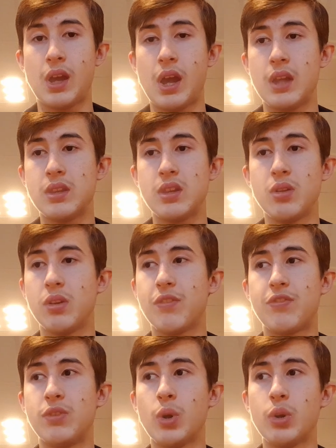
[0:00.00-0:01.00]
And
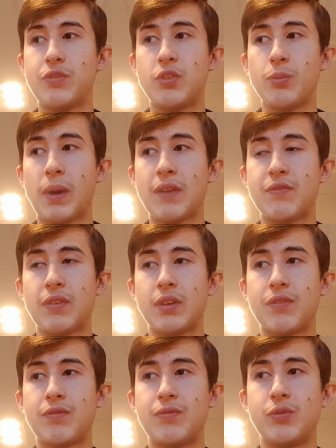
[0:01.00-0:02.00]
if
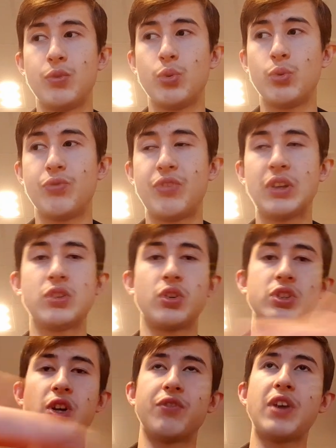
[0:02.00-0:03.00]
you think to
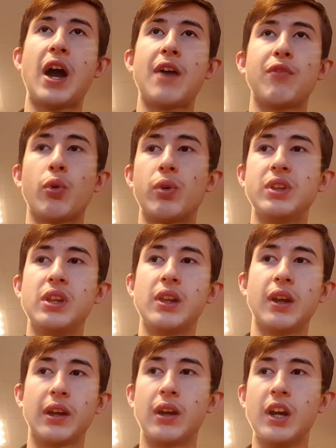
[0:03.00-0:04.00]
yourself, yeah, I've already
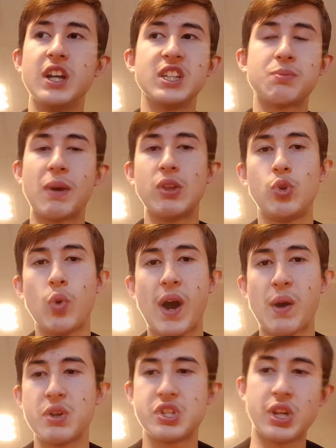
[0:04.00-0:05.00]
like spent 2
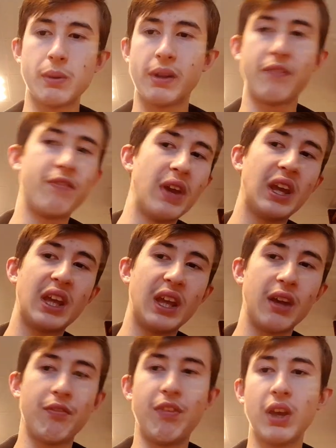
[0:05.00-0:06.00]
hours genuinely
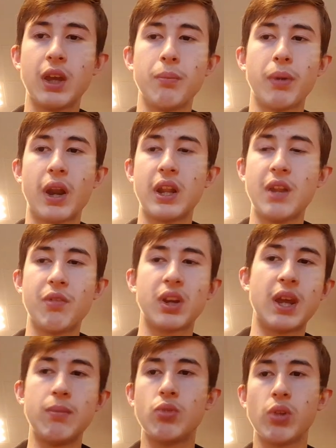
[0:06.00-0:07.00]
thinking, but I never
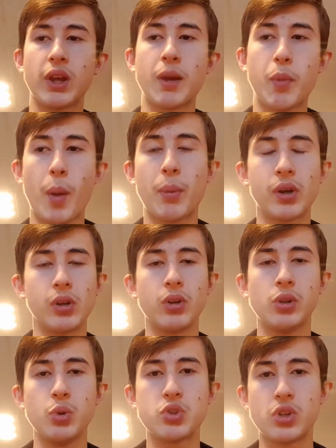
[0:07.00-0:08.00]
came to like a proper
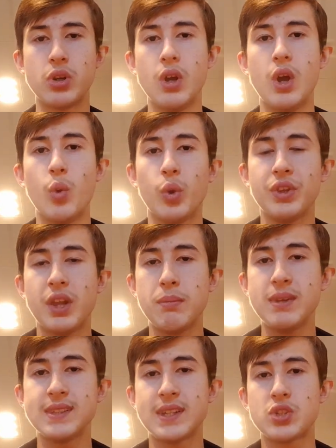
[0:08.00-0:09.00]
conclusion, well, then it
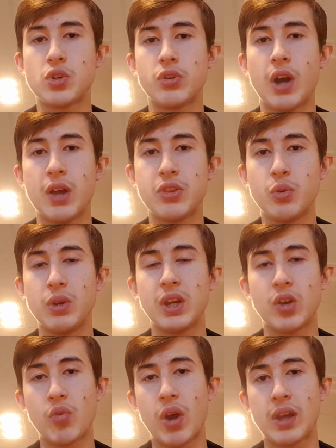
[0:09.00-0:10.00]
means that you're not doing
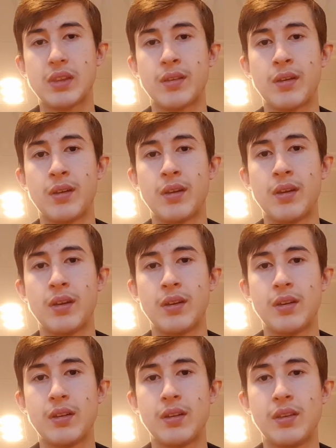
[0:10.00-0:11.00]
it right.
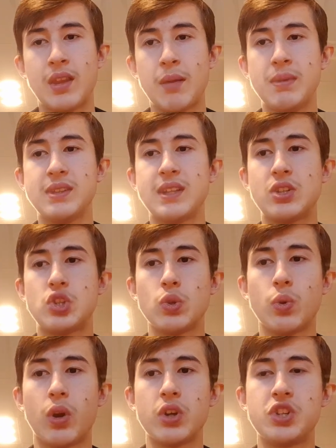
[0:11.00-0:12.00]
That means that
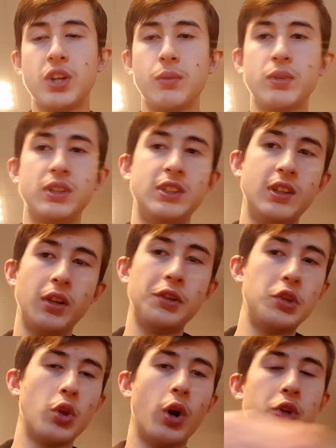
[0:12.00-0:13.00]
you are genuinely still
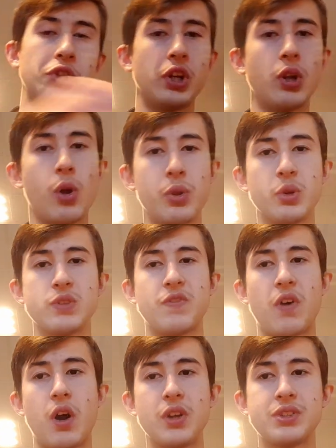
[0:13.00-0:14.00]
indulging in all those
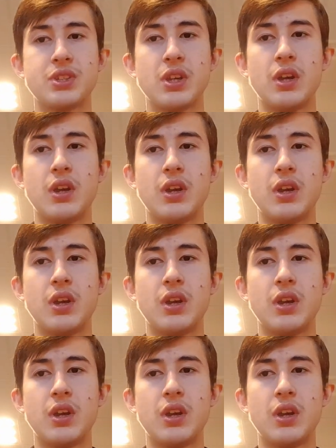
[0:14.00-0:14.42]
thoughts,